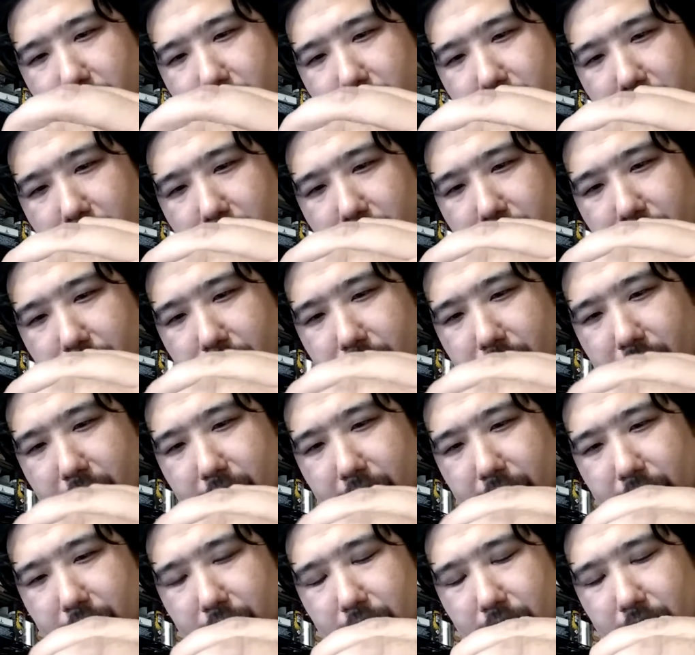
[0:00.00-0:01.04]
Here's
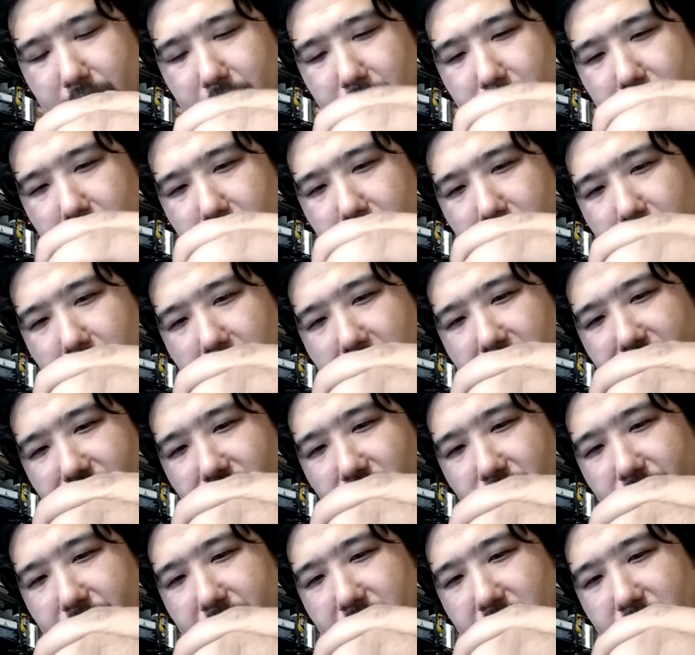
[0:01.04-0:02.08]
this. And for
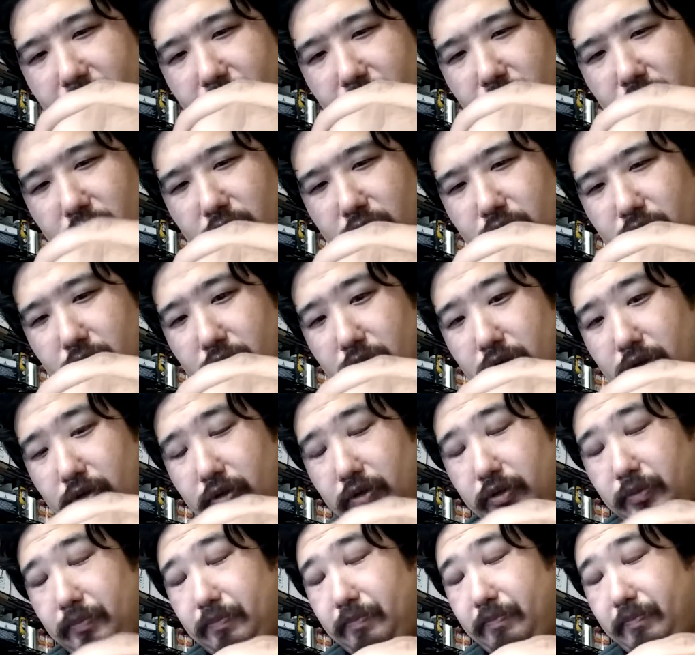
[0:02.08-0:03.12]
people who
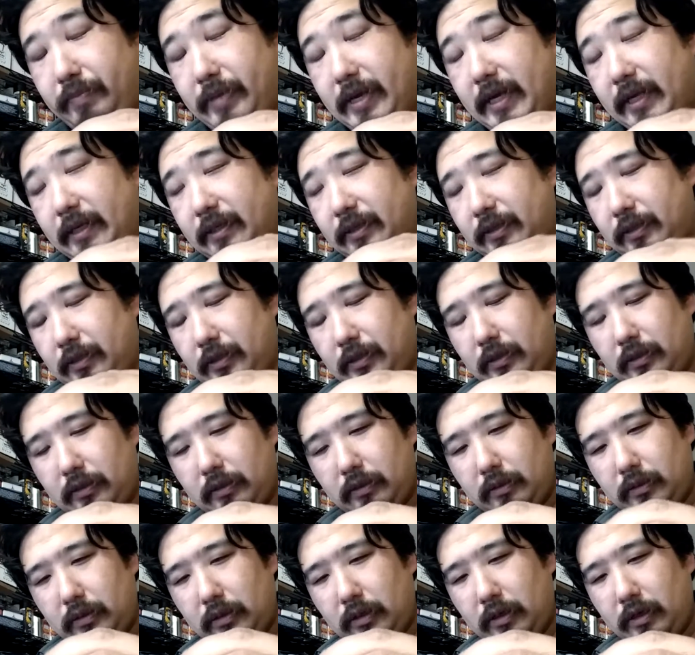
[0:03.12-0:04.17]
use Bics,
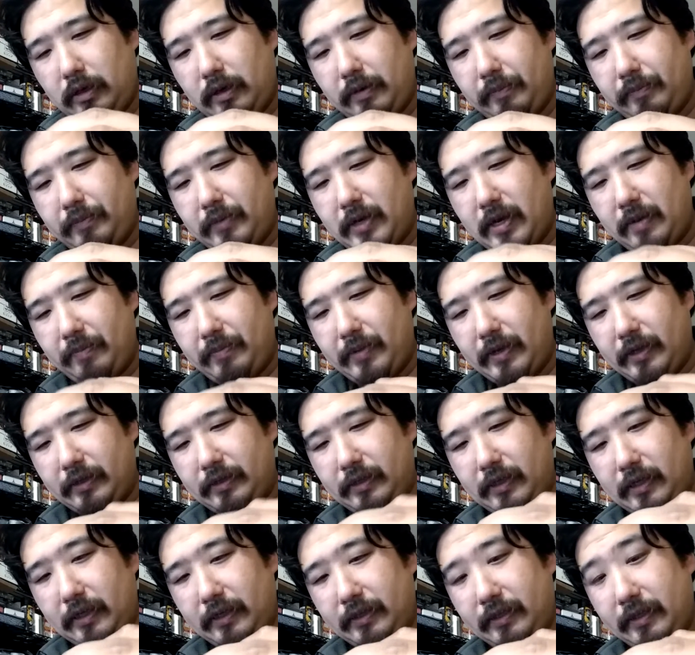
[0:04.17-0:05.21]
or not Bics,
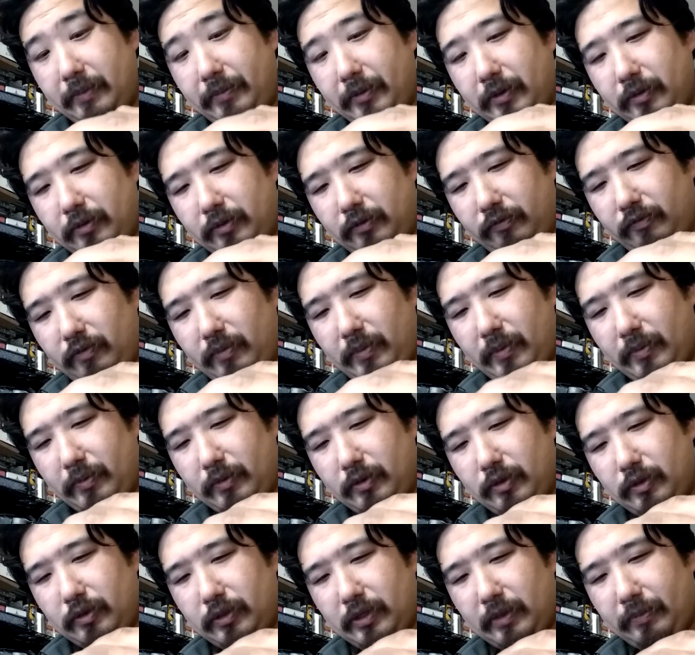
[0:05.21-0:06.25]
Zippos, for people who
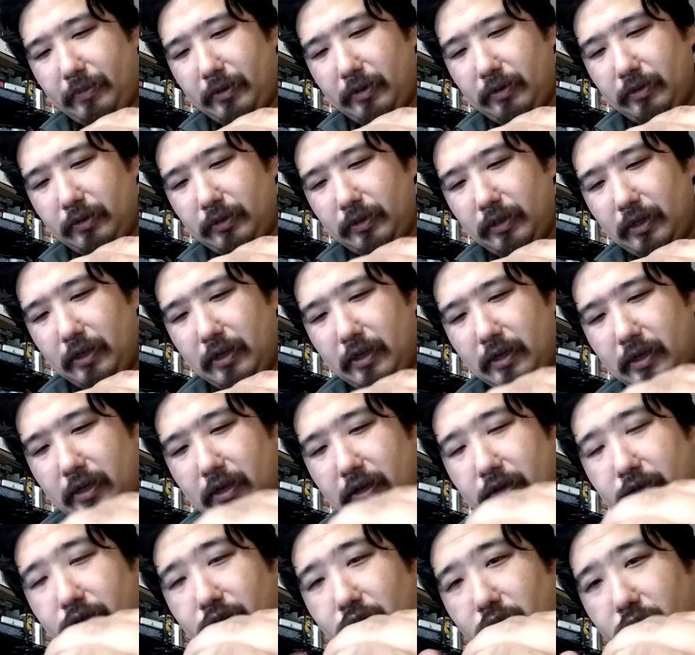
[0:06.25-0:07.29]
use Zippos,
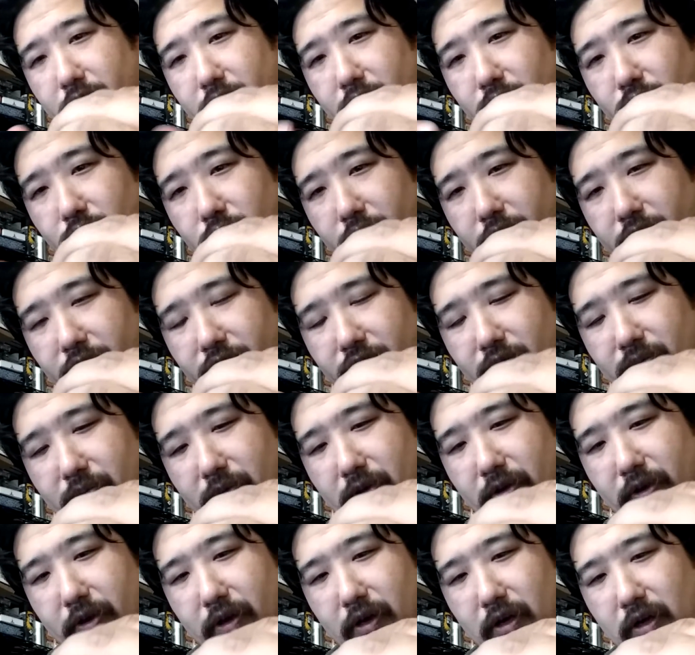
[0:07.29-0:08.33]
they're already really
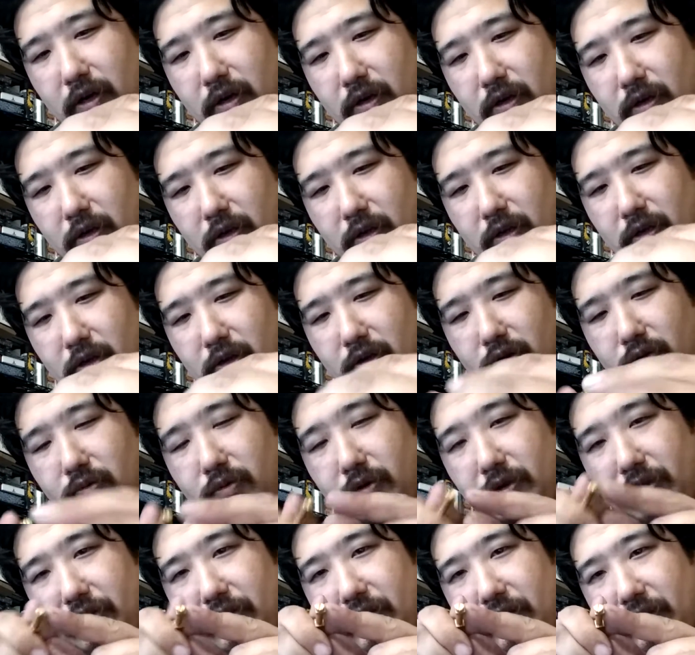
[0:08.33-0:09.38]
familiar
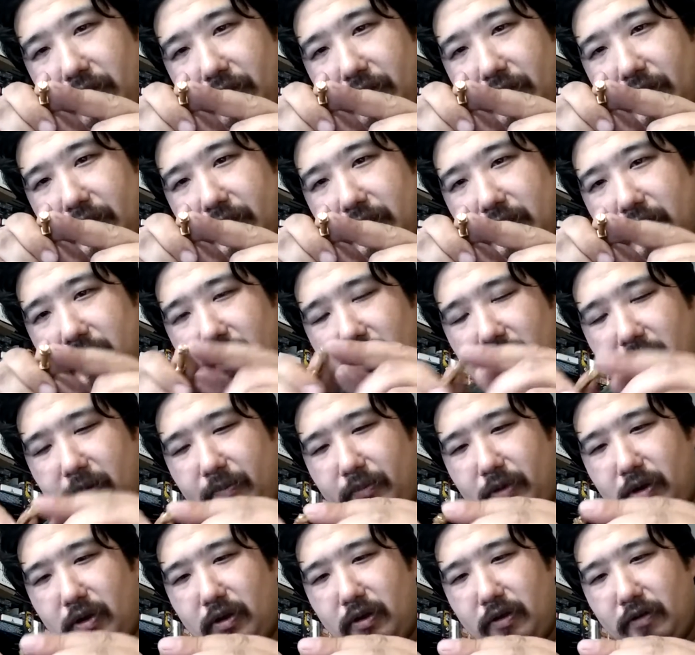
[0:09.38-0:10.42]
with this
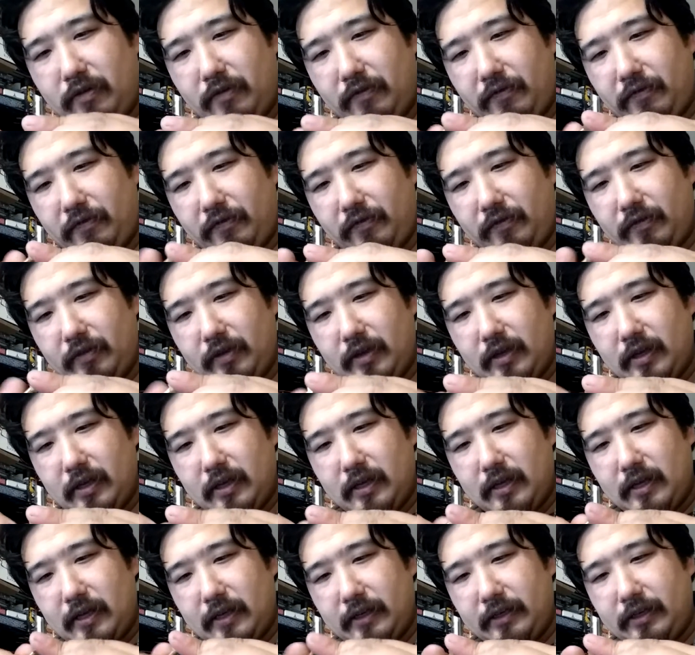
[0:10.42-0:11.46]
type of
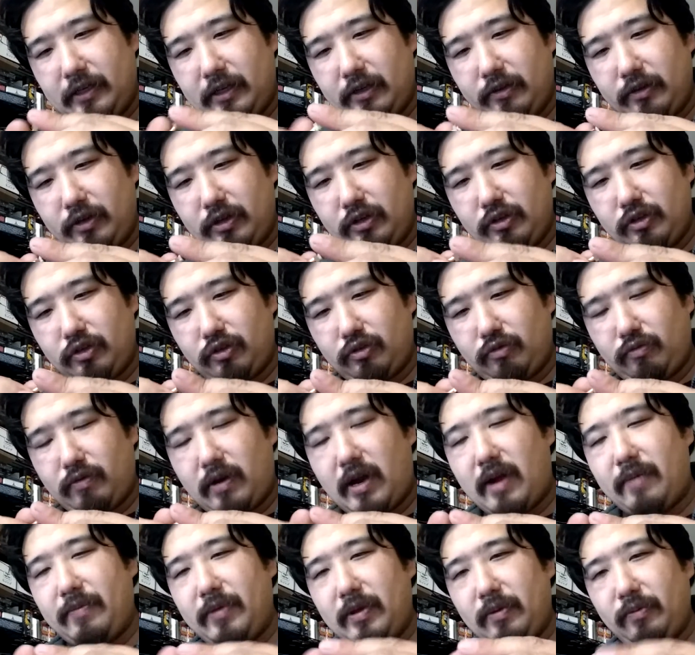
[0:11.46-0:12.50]
a deal. You can just
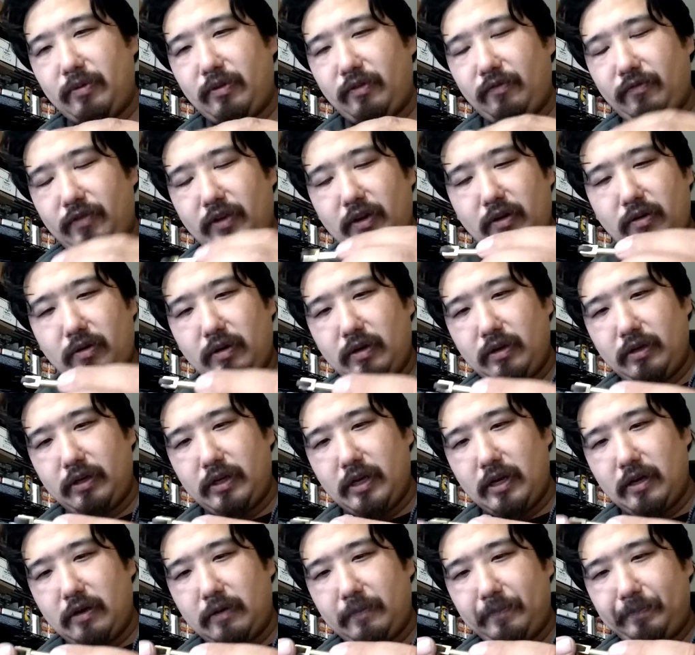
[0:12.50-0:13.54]
grab them with your finger and
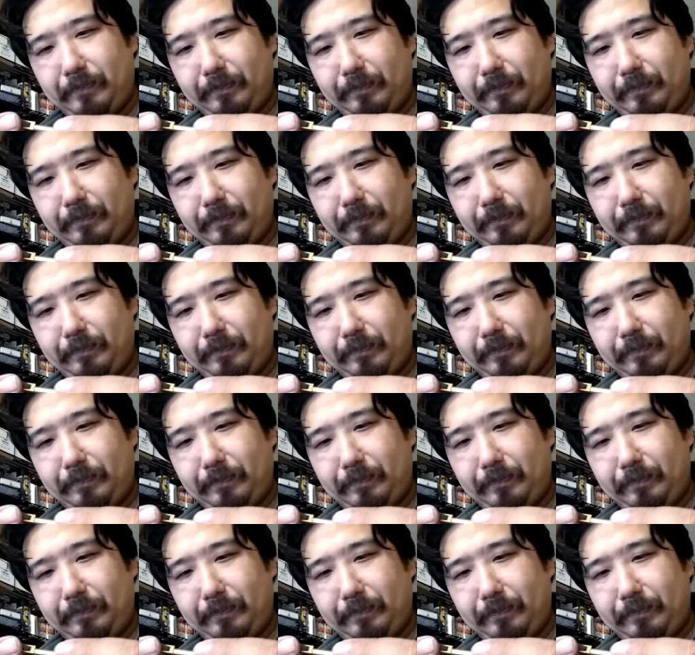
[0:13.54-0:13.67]
go.